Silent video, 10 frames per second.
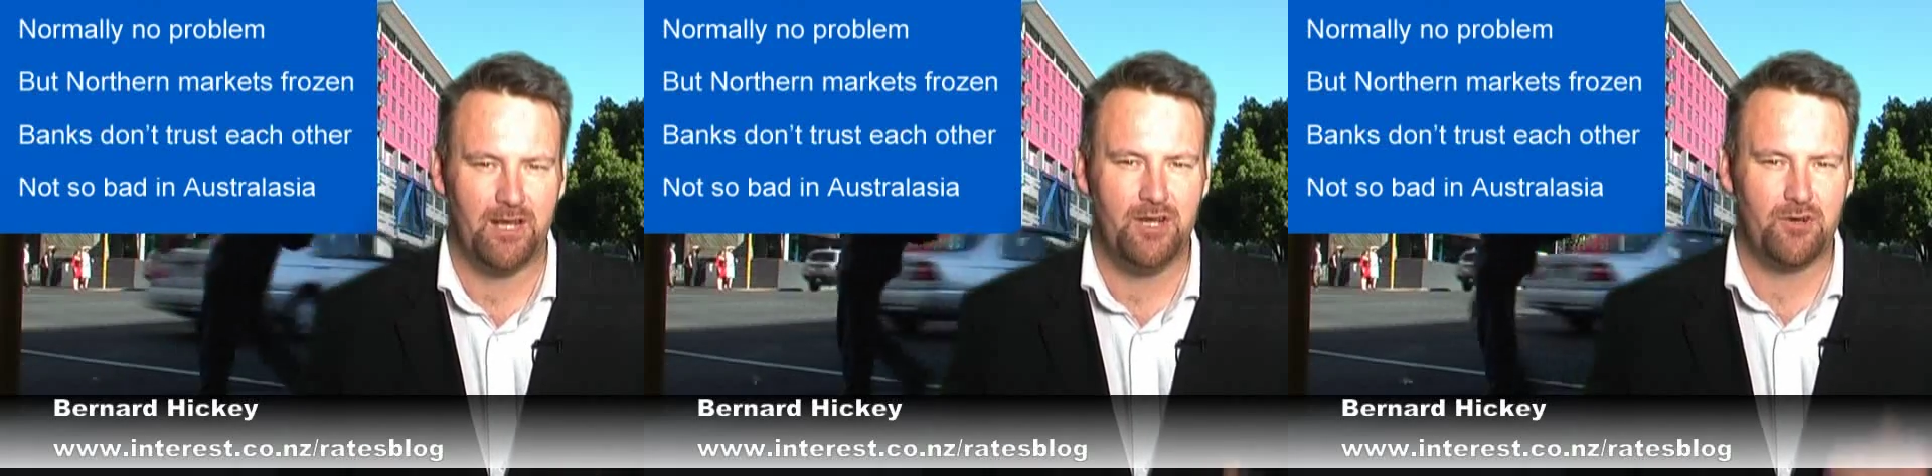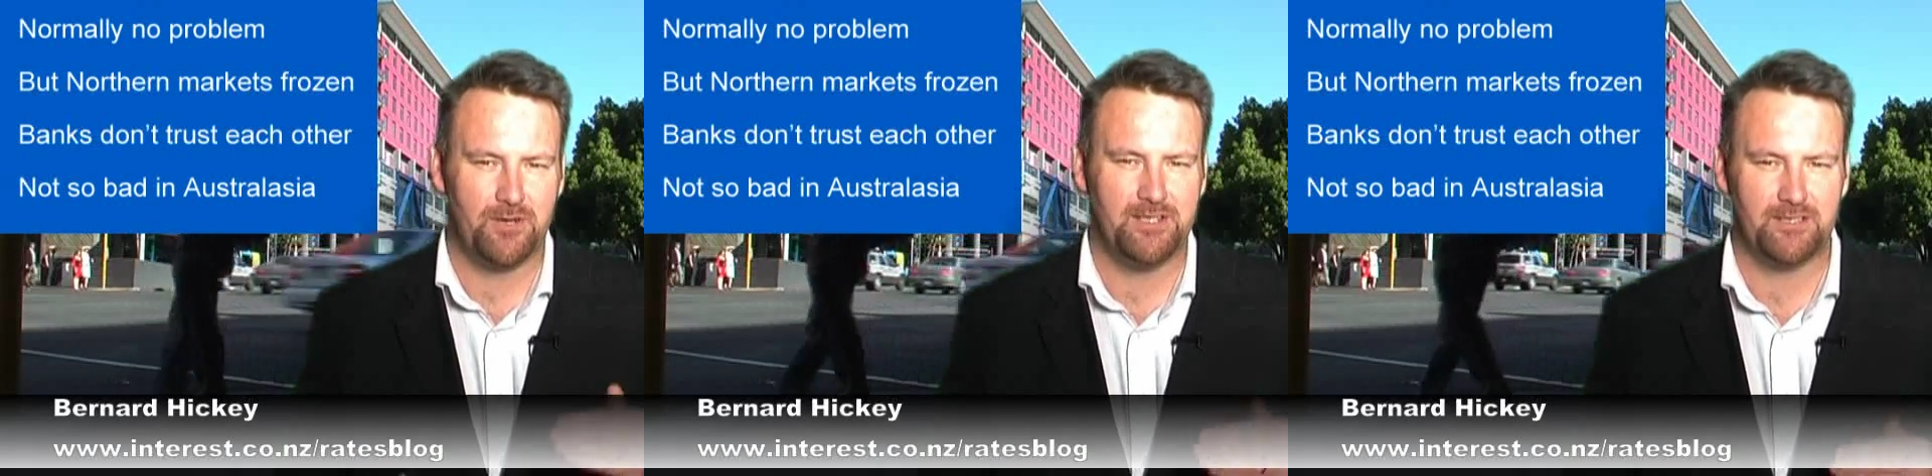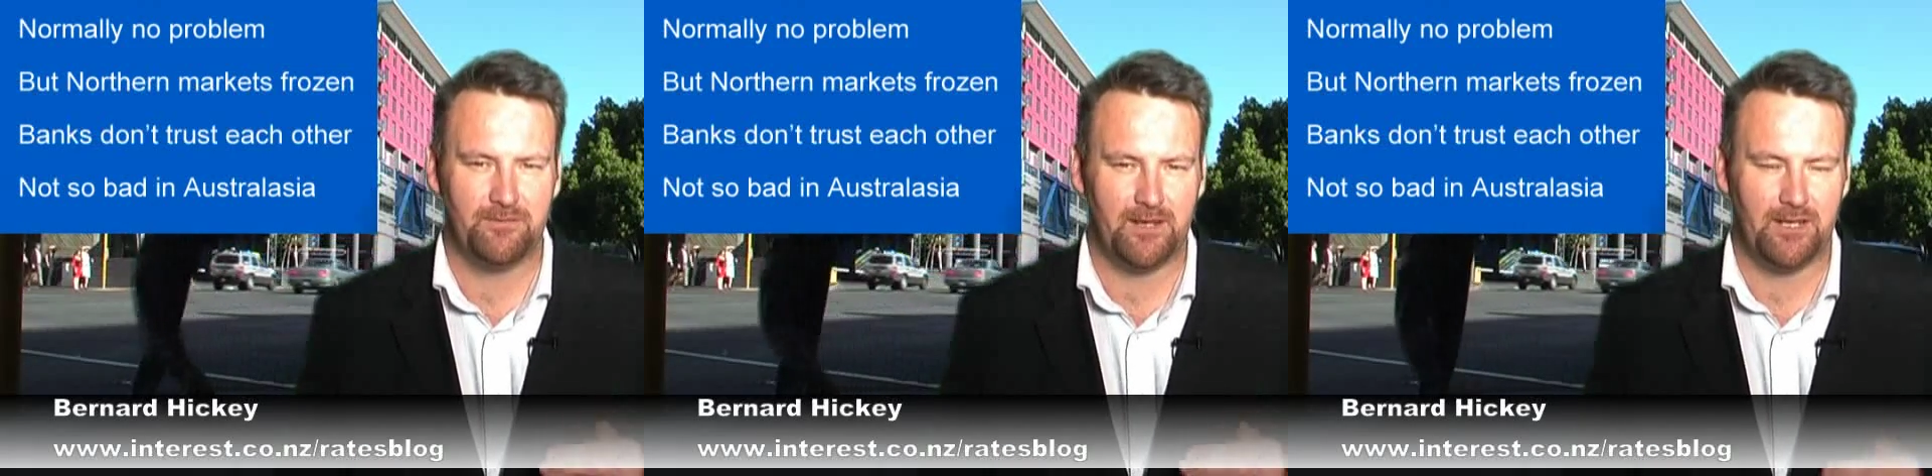increase
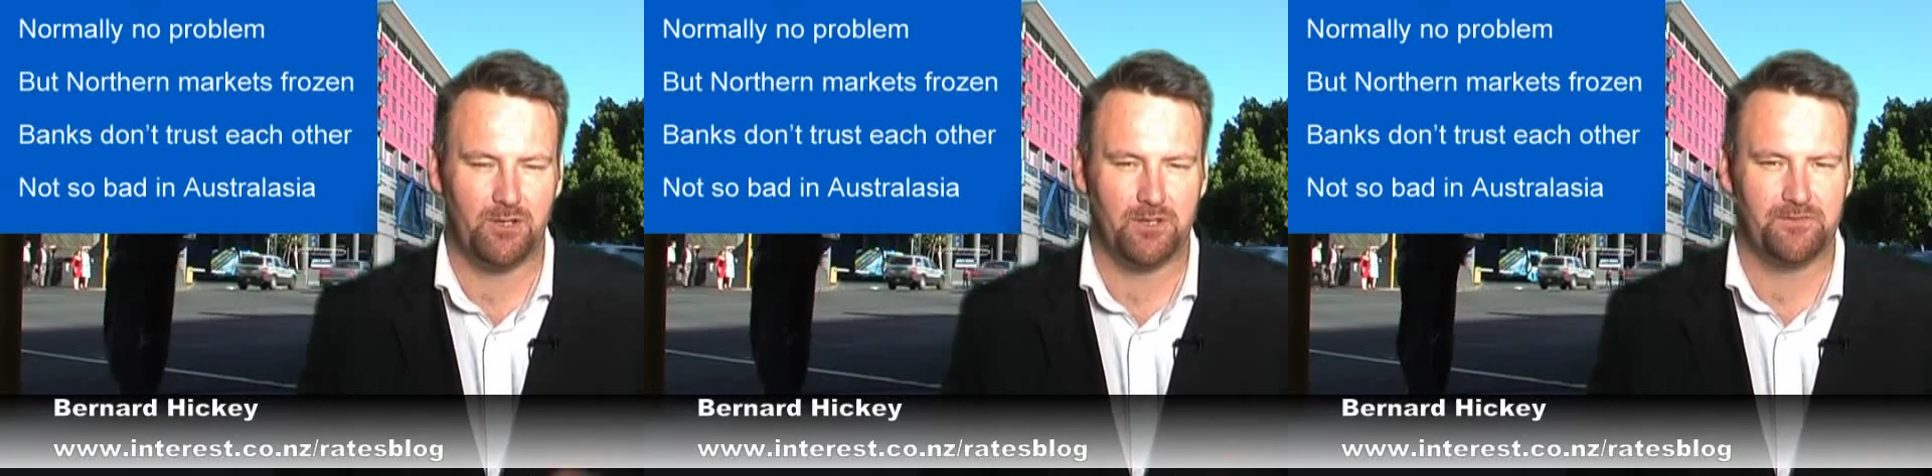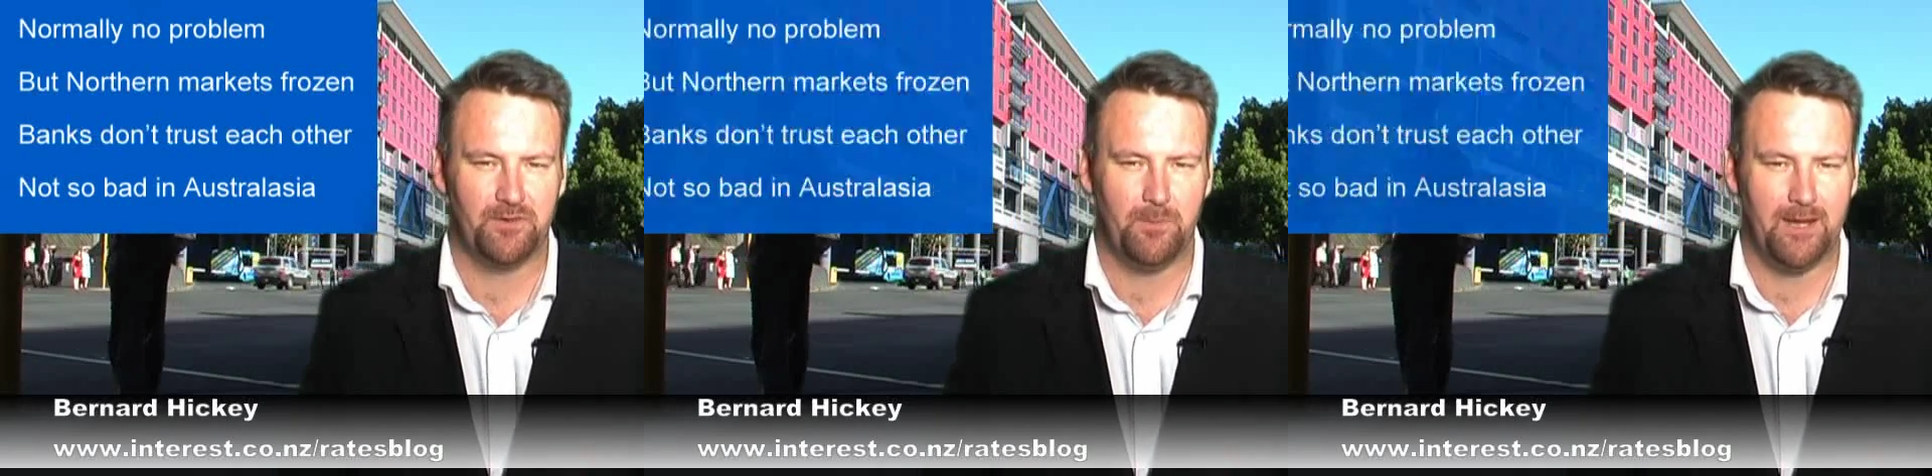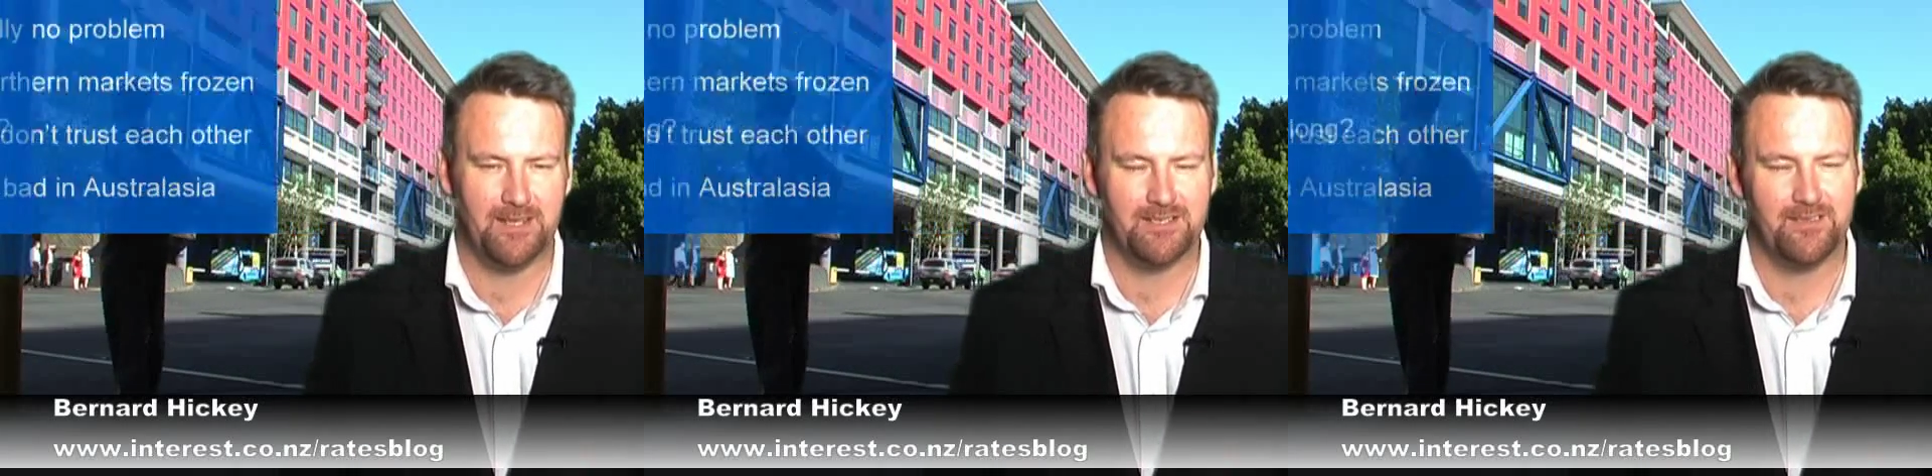the funding costs for the banks.